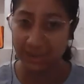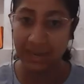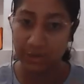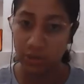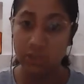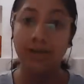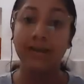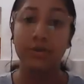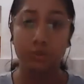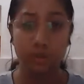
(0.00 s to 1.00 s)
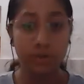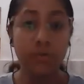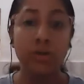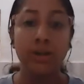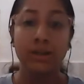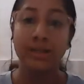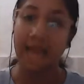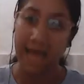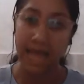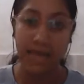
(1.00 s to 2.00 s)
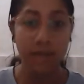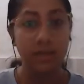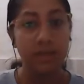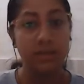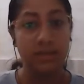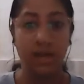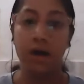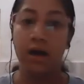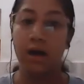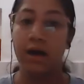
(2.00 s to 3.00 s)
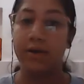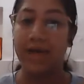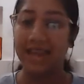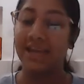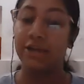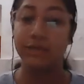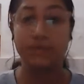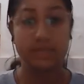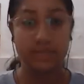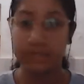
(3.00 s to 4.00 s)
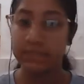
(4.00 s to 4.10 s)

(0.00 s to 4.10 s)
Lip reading: That also I told you that I, the delegate of this in this